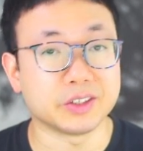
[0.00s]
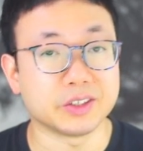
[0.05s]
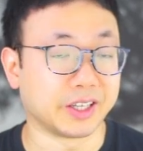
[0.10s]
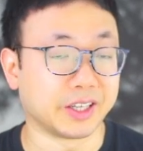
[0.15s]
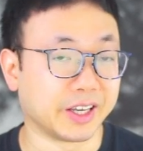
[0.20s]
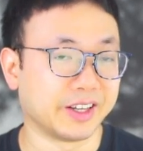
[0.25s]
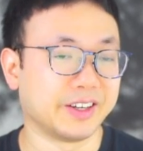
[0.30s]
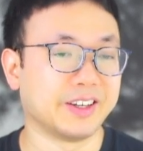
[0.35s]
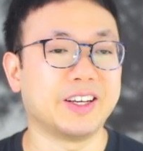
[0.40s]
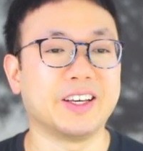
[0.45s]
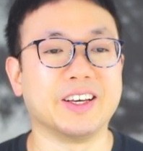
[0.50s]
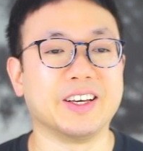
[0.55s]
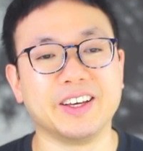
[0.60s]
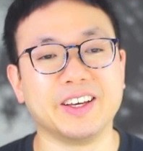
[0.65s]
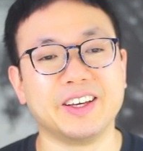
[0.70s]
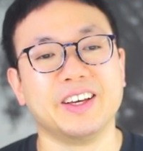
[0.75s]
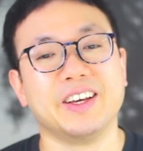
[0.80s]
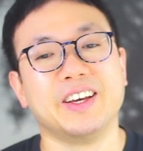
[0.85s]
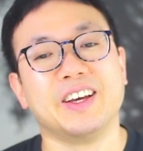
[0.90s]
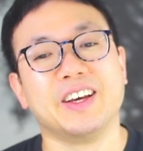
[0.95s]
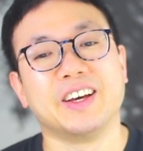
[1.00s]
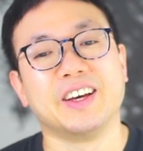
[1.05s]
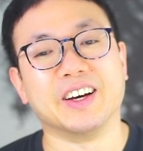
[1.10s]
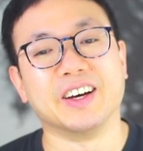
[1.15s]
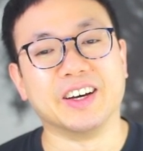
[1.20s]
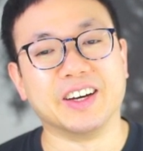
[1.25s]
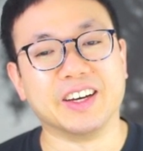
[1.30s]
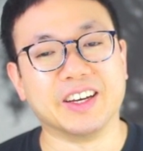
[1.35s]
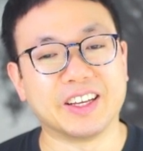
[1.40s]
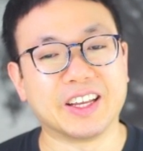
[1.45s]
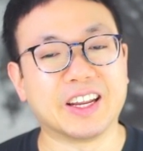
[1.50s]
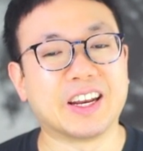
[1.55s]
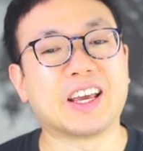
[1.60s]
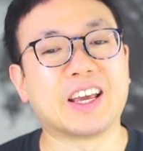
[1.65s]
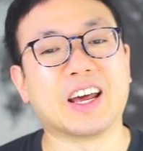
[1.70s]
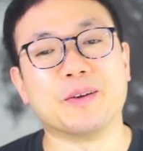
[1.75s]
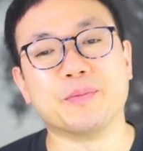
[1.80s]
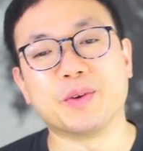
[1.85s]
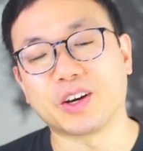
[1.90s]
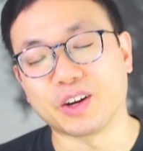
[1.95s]
Again, and
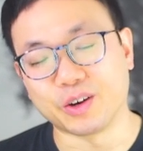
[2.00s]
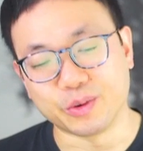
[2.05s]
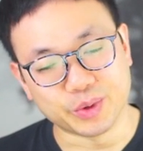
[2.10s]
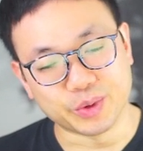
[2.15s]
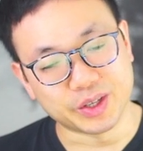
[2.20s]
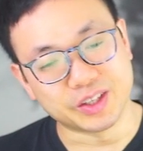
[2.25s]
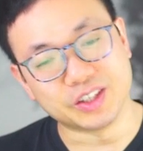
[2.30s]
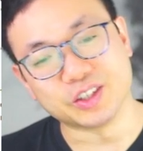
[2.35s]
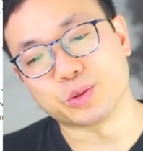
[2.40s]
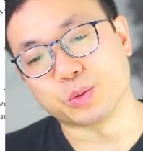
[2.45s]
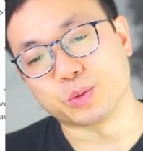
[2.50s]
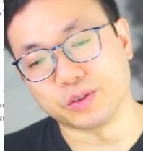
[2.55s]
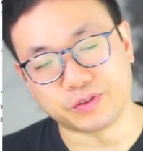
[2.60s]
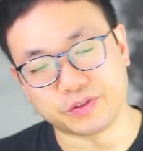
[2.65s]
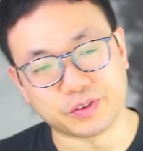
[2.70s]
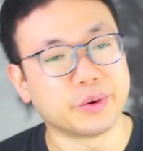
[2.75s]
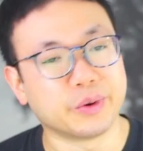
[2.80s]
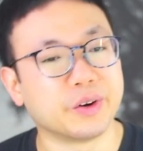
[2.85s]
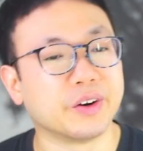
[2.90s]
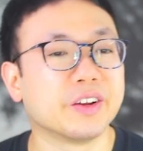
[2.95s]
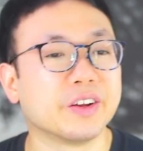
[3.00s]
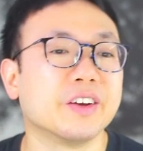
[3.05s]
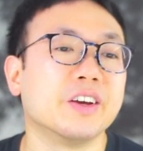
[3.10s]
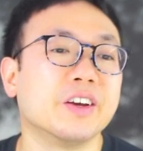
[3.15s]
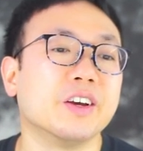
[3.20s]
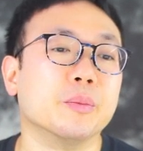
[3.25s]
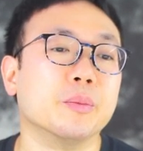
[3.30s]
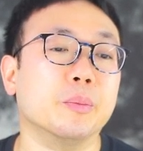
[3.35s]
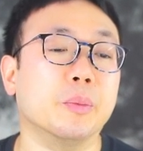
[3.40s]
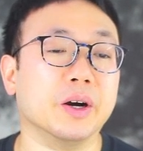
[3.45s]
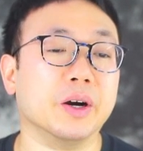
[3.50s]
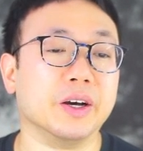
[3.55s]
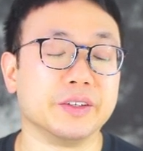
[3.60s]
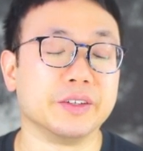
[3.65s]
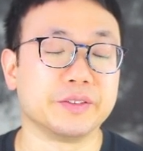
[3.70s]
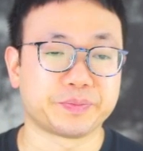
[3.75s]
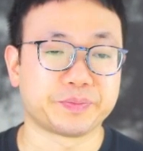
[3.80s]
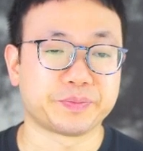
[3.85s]
again, I'm not going to read this word for word, but